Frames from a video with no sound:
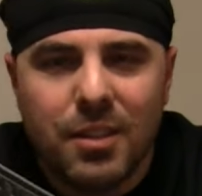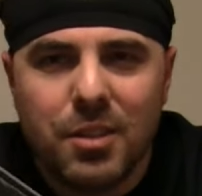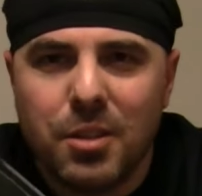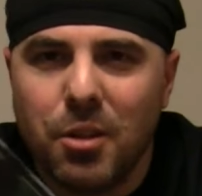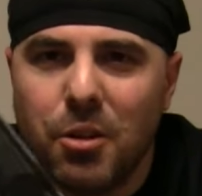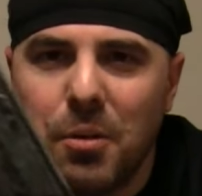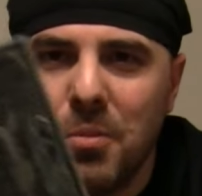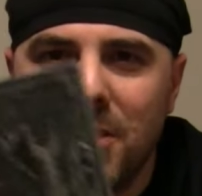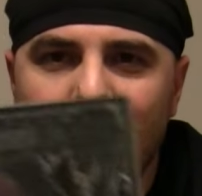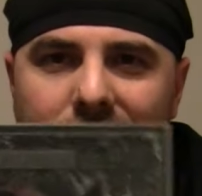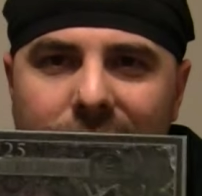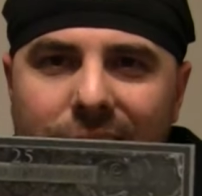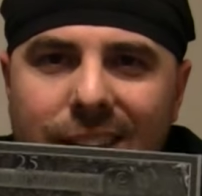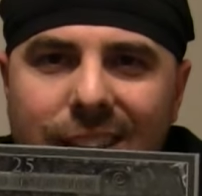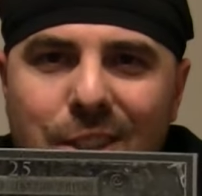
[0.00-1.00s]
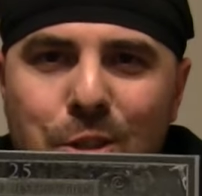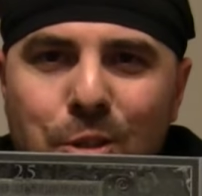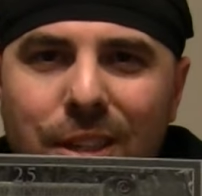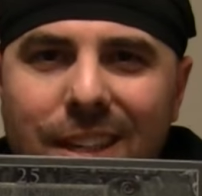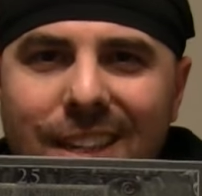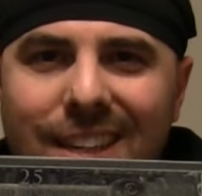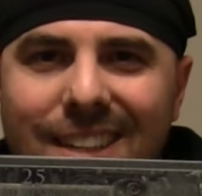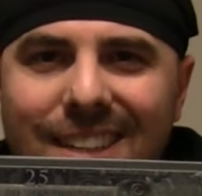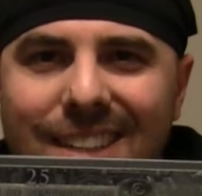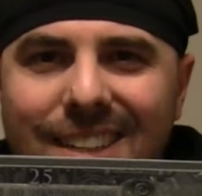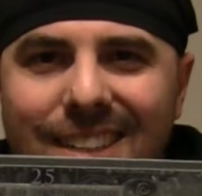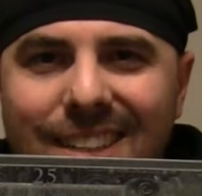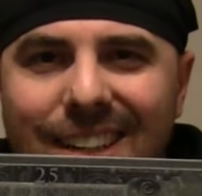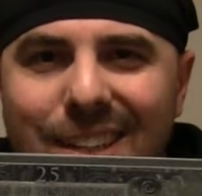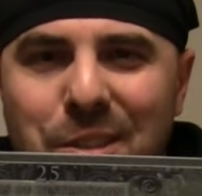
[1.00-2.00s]
So upset that the streak
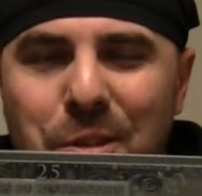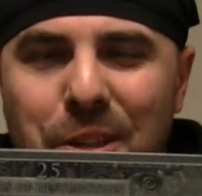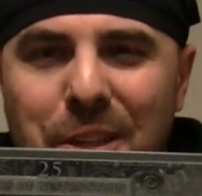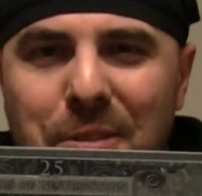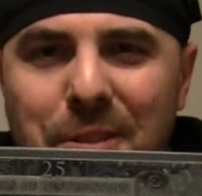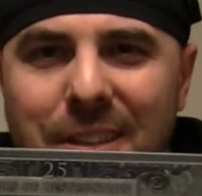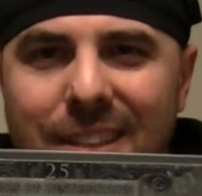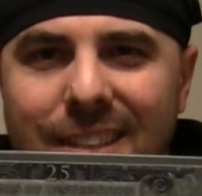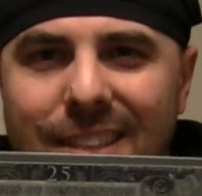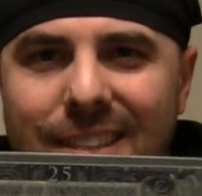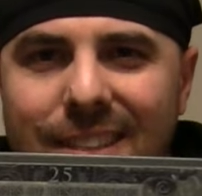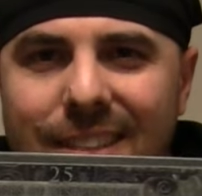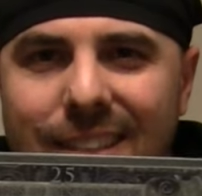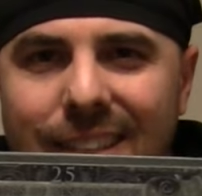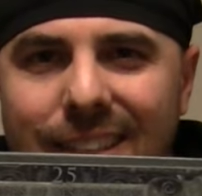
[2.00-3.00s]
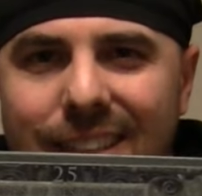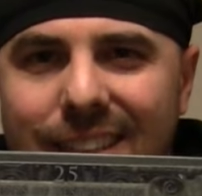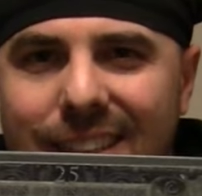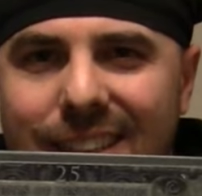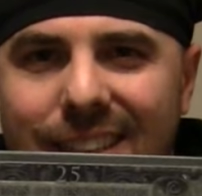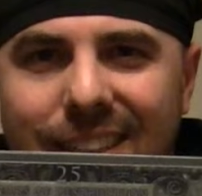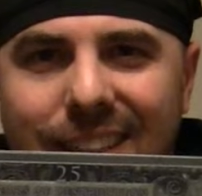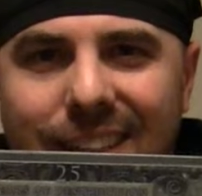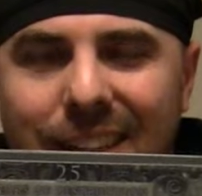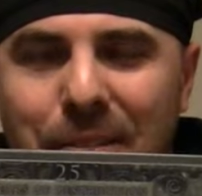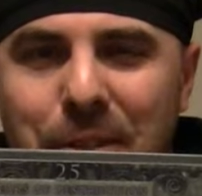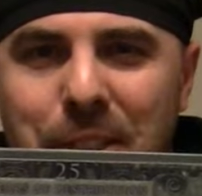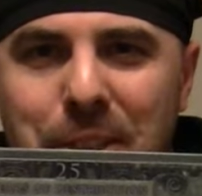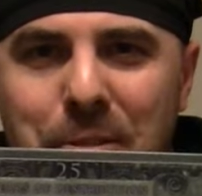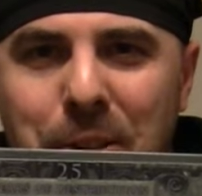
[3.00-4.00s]
ended at 21. I
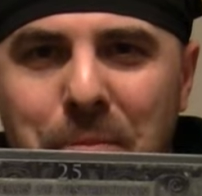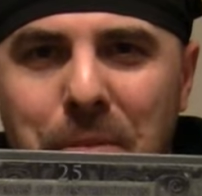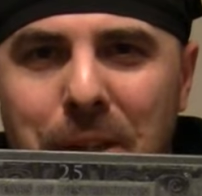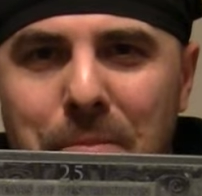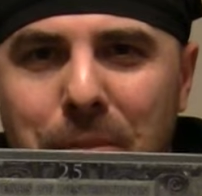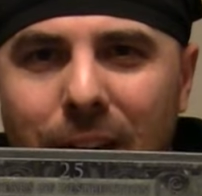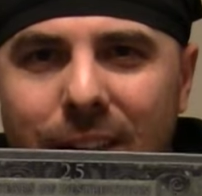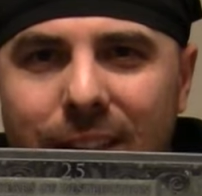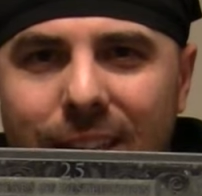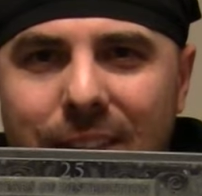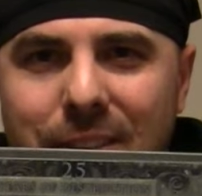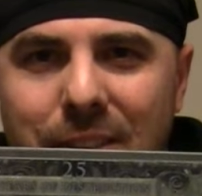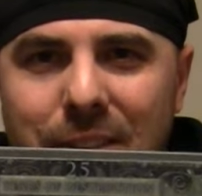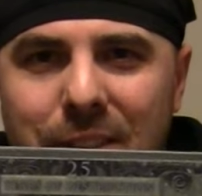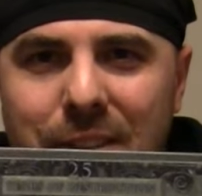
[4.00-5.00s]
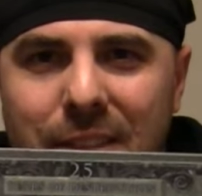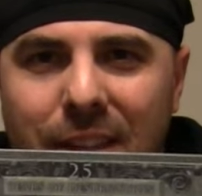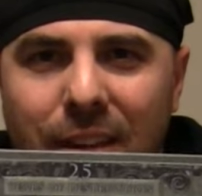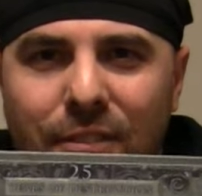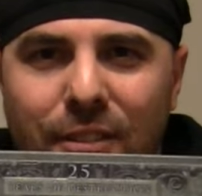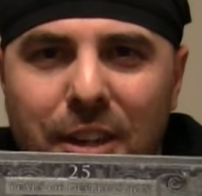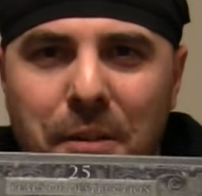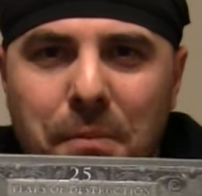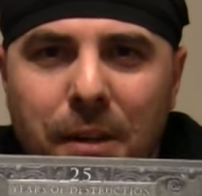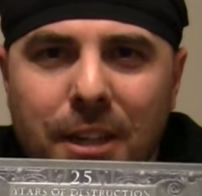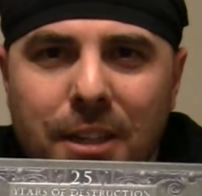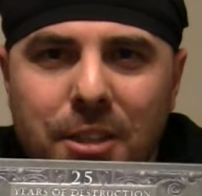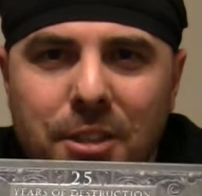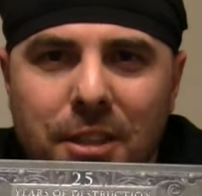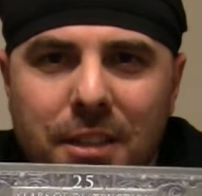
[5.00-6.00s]
wish he would have beat Brock Lesnar. If
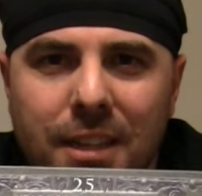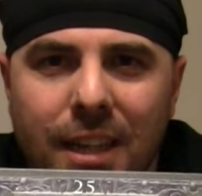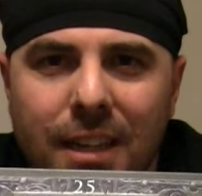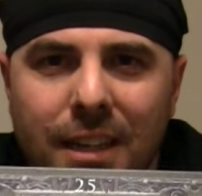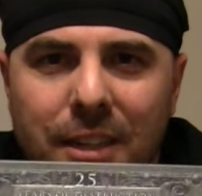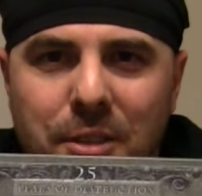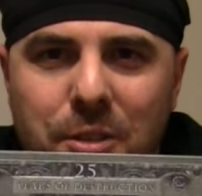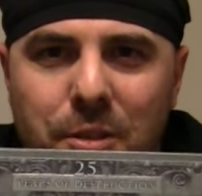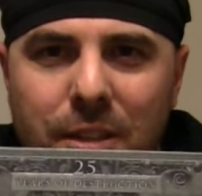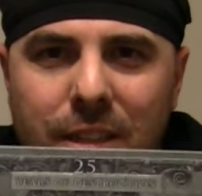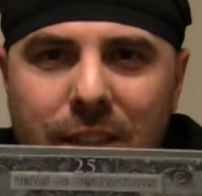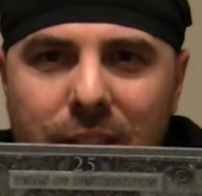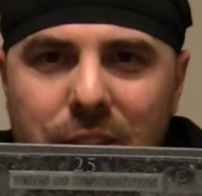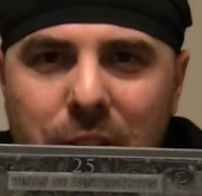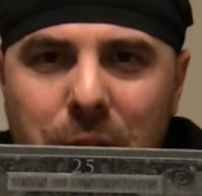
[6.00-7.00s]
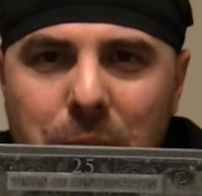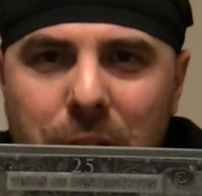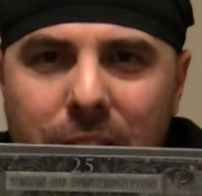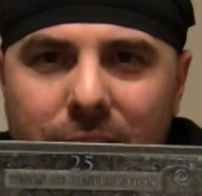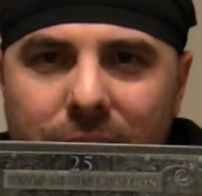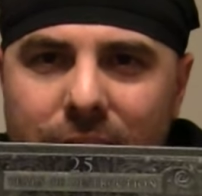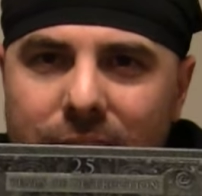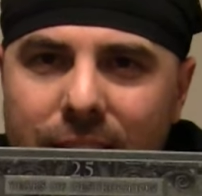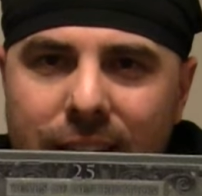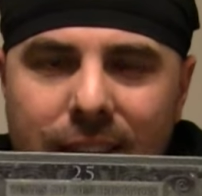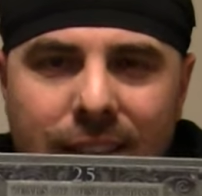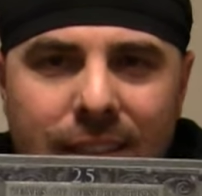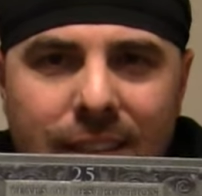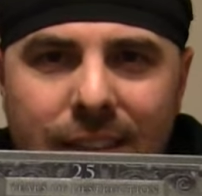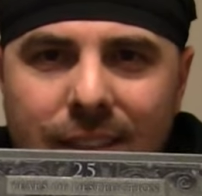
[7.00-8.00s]
anybody should have taken that streak, it should have been,
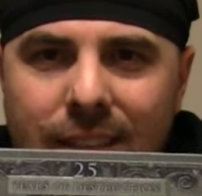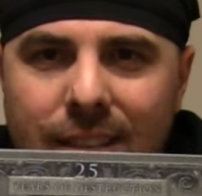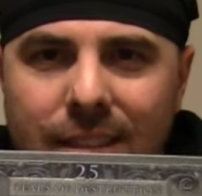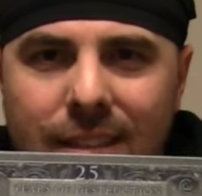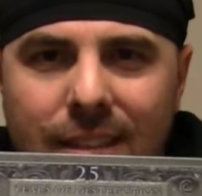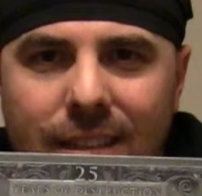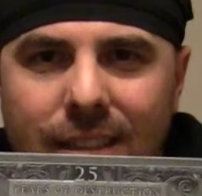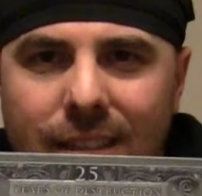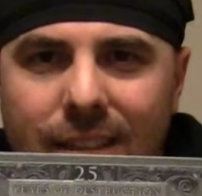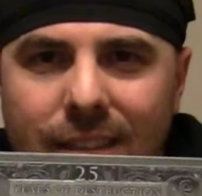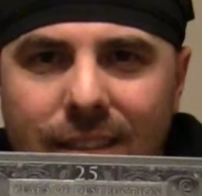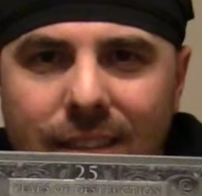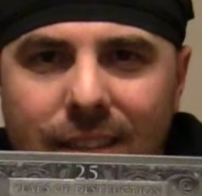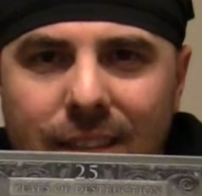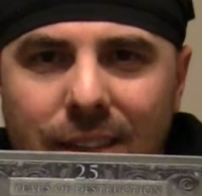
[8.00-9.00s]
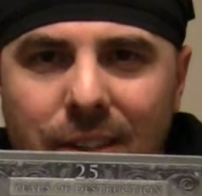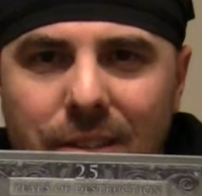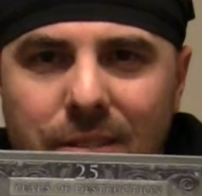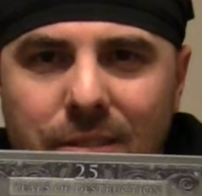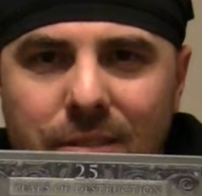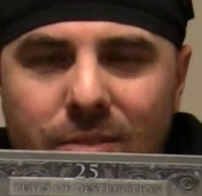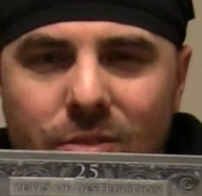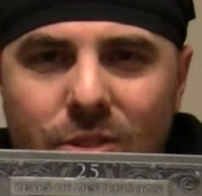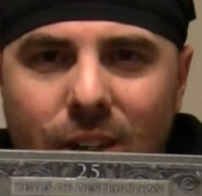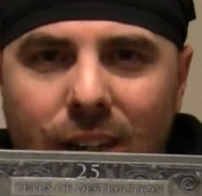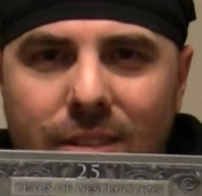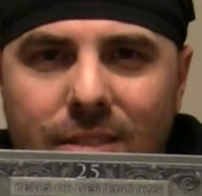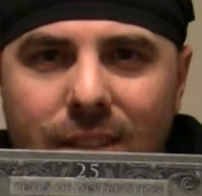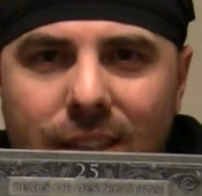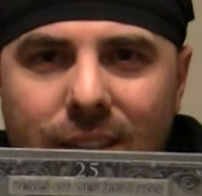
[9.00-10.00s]
you know,
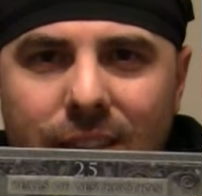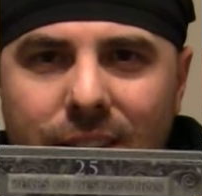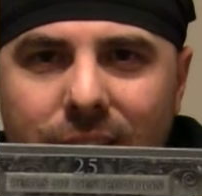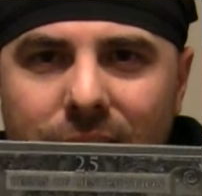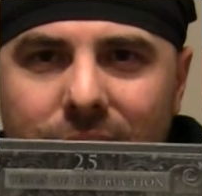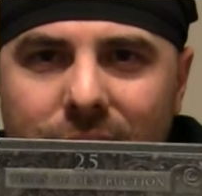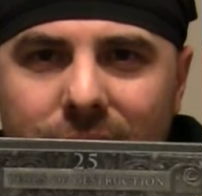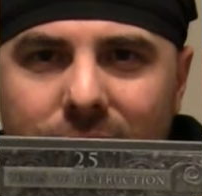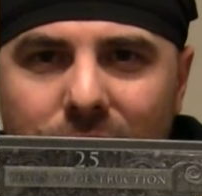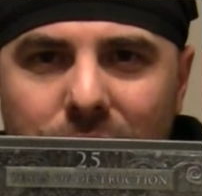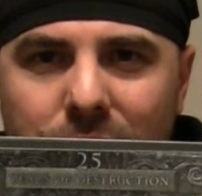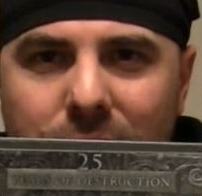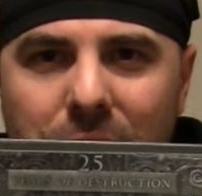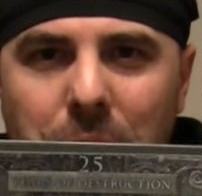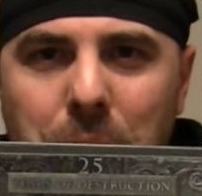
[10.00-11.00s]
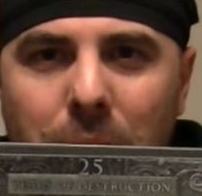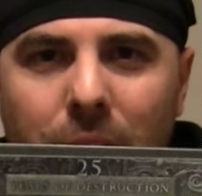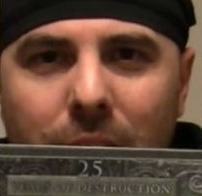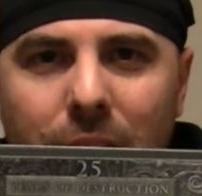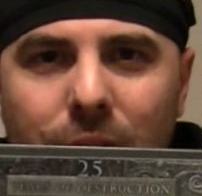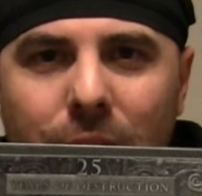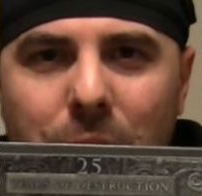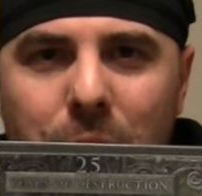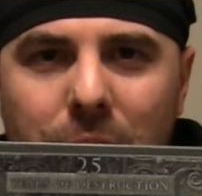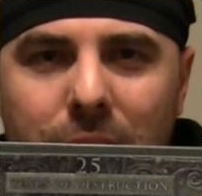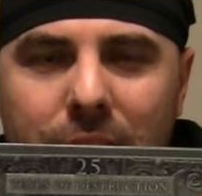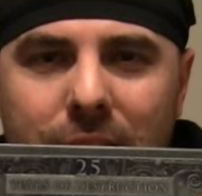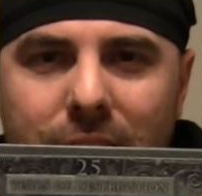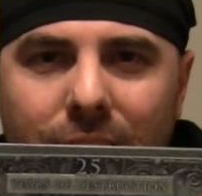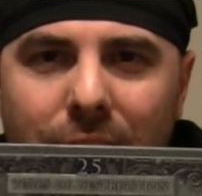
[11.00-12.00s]
John Cena or CM Punk if he
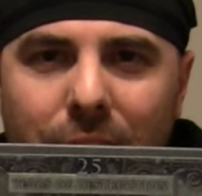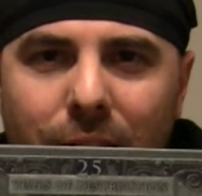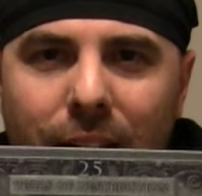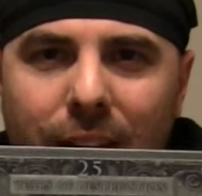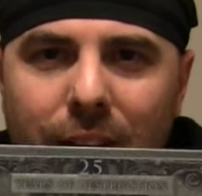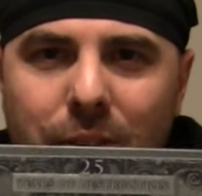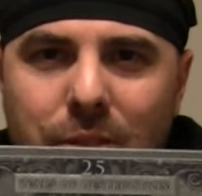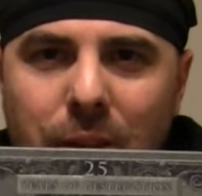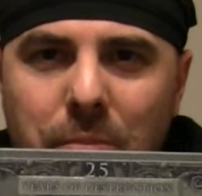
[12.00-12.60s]
wanted to stay around.